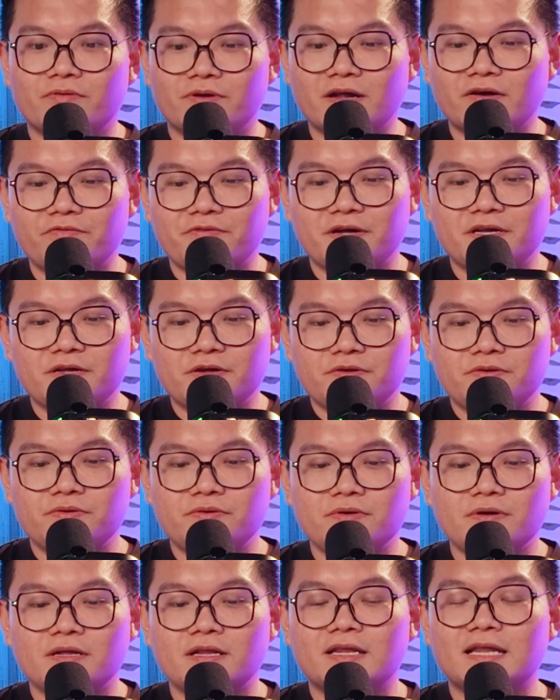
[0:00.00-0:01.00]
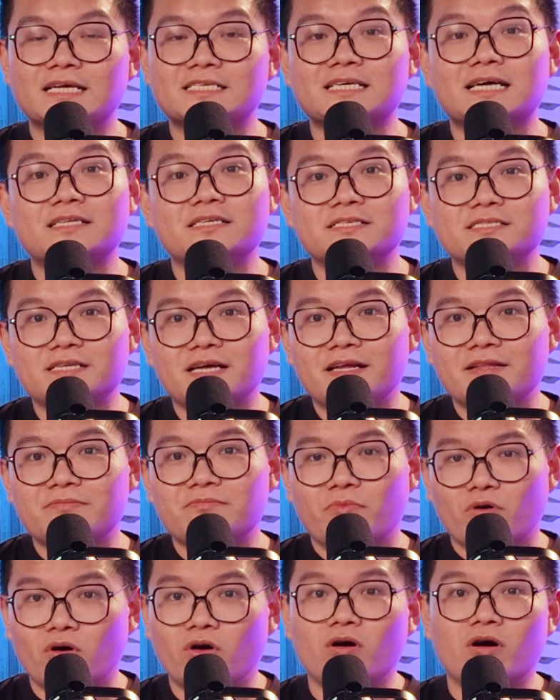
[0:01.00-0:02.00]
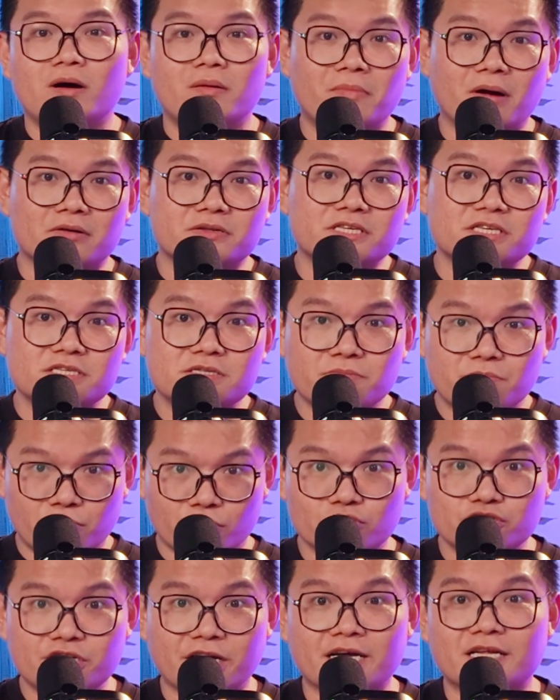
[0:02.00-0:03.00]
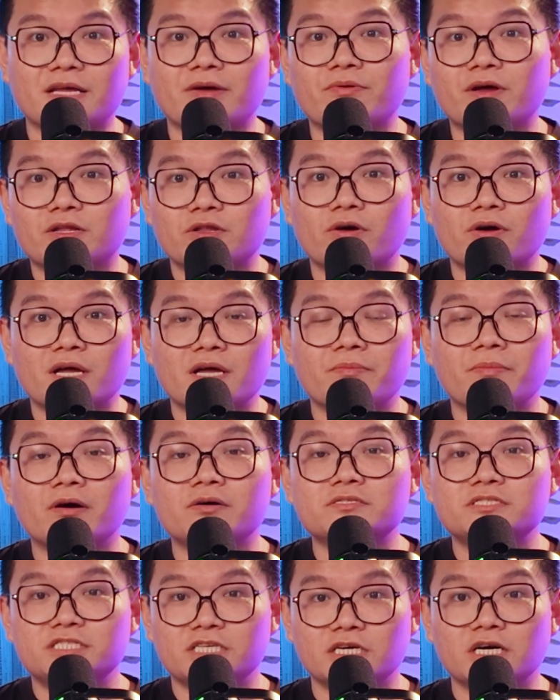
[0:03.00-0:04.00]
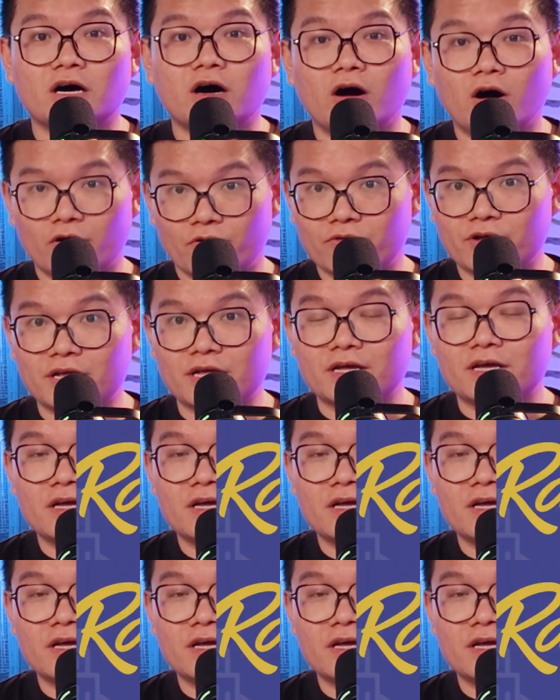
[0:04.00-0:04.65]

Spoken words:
Without further ado, let's understand more about this project that we are talking about, the Orie.